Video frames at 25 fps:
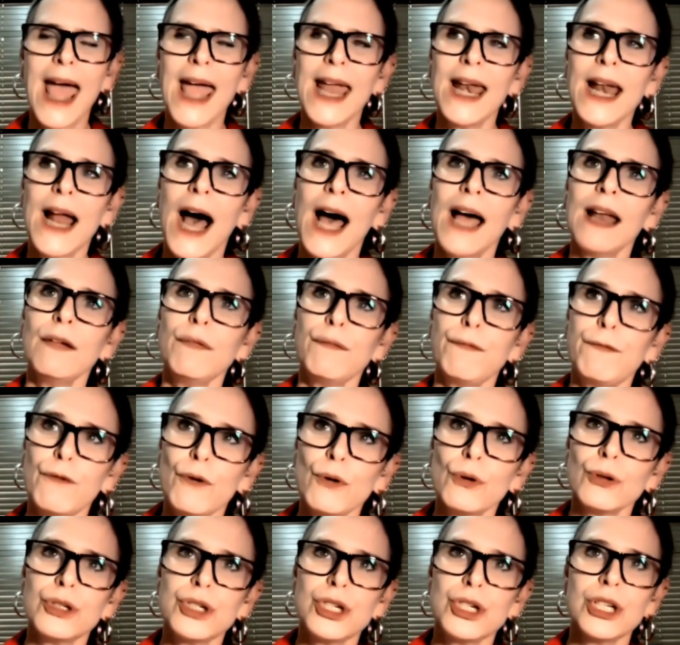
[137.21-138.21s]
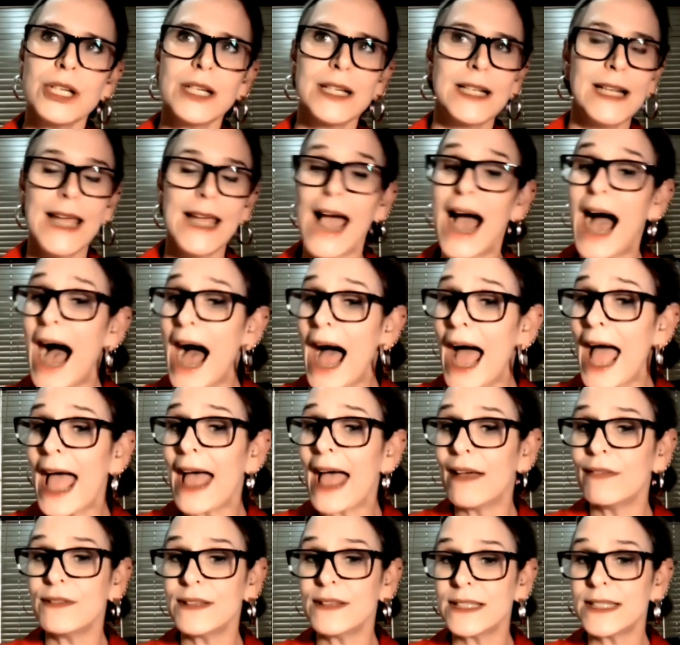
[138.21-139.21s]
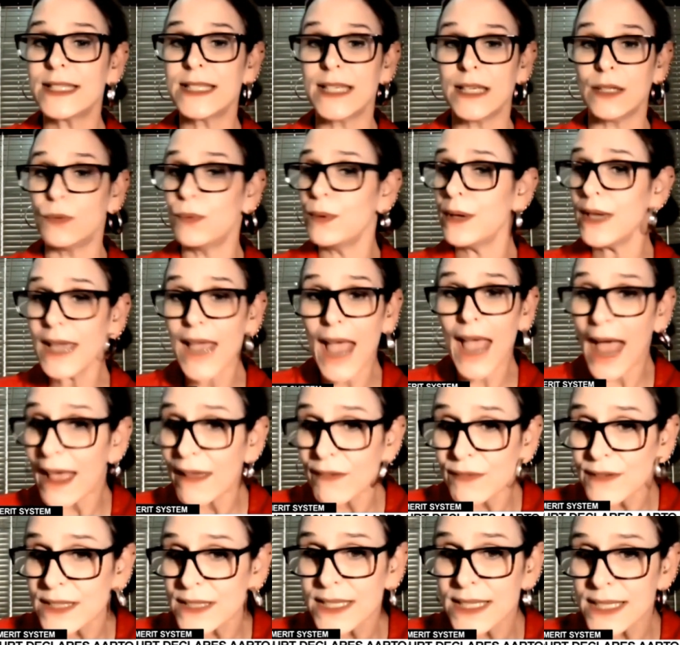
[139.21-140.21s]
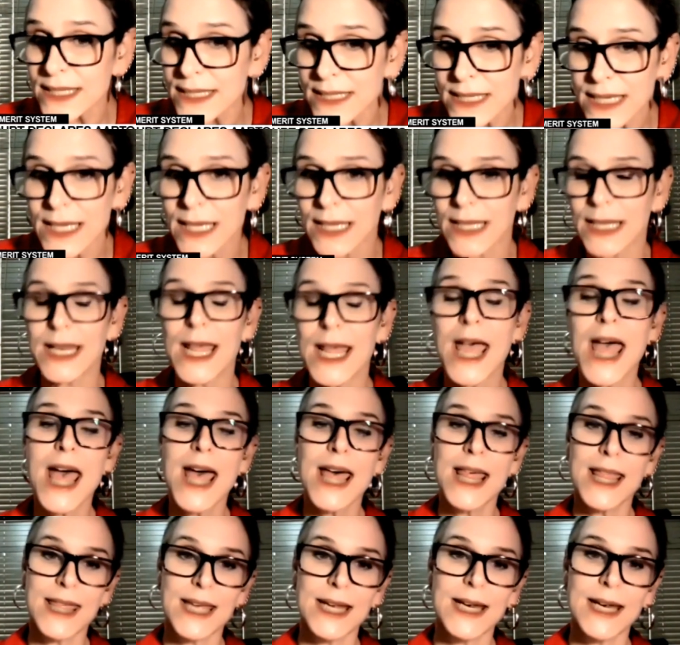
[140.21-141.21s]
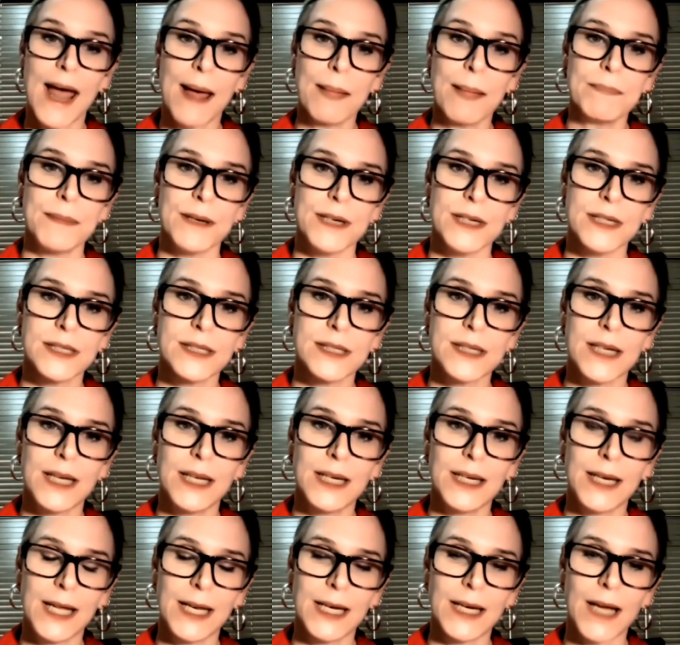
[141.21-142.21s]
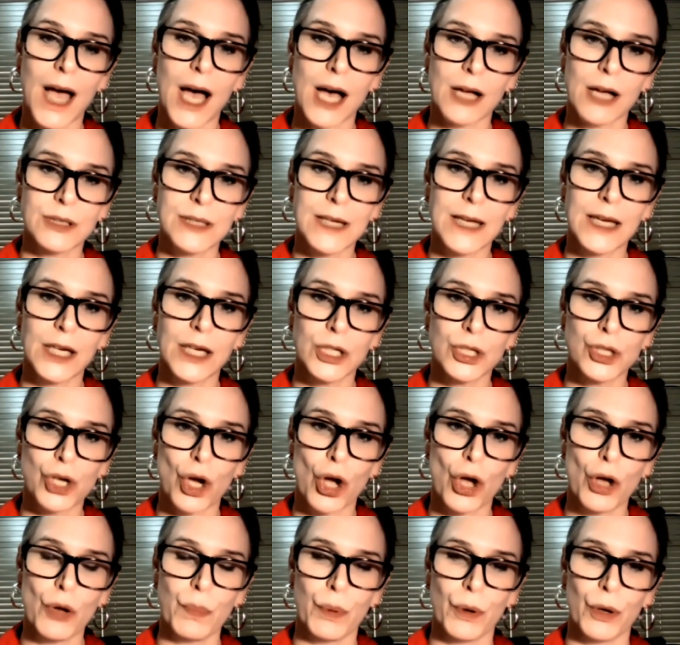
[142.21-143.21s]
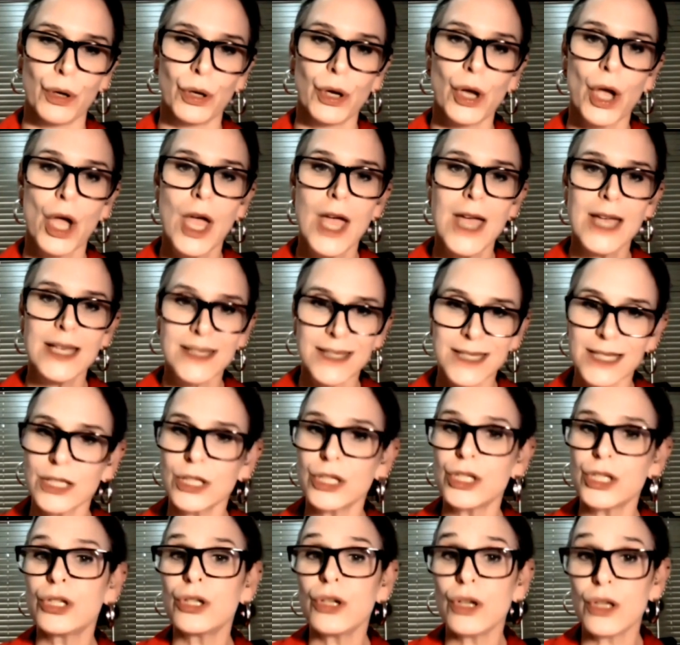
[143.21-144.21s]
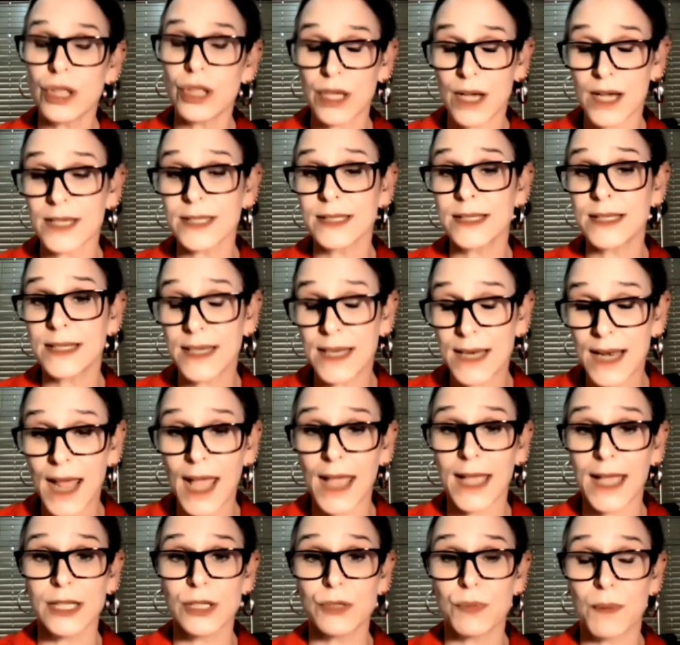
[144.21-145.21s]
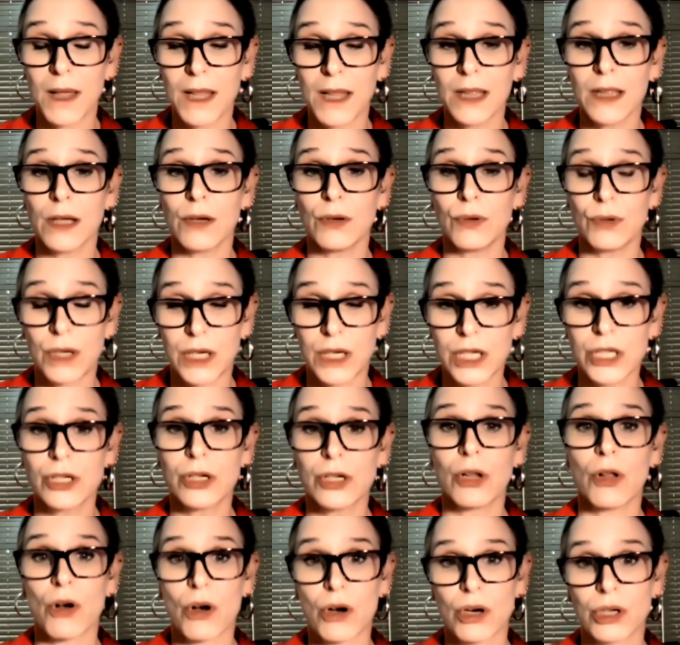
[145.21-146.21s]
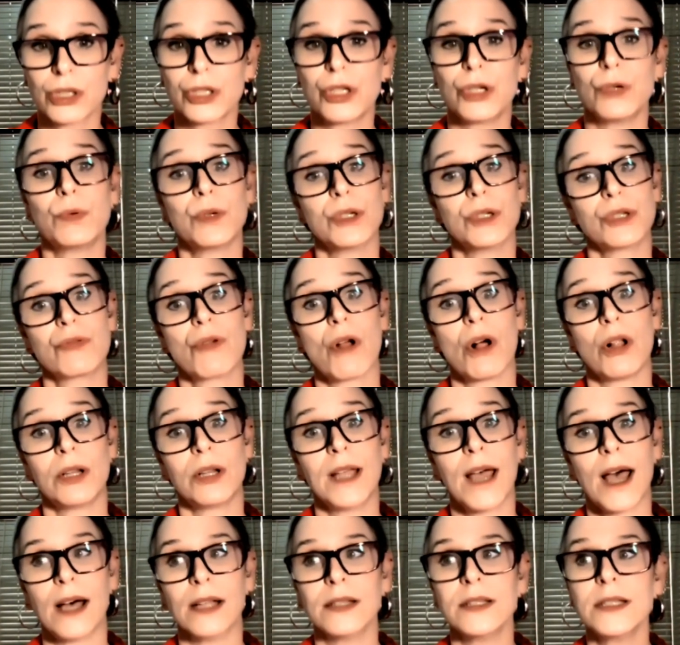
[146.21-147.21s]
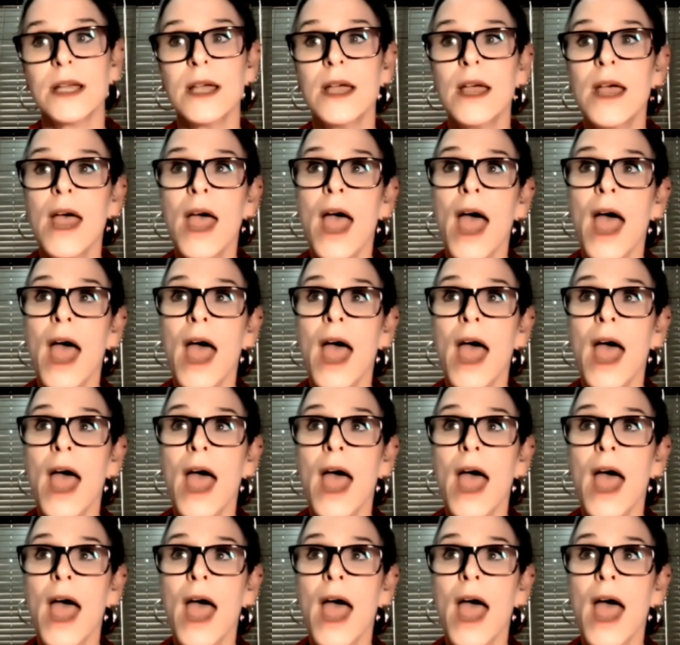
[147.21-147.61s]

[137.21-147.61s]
And unfortunately, I haven't seen, we haven't seen the numbers in, in Gauteng and Joburg since 2008 when the original AARTO was rolled out.